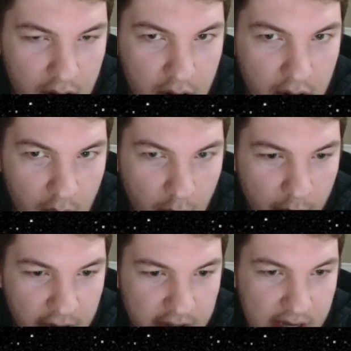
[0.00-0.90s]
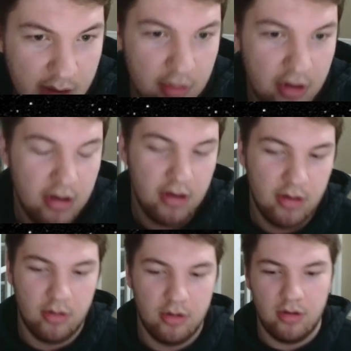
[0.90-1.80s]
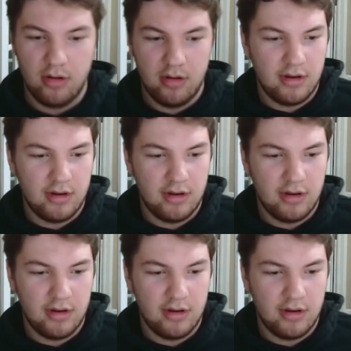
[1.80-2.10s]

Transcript: Or we win on time. Oh,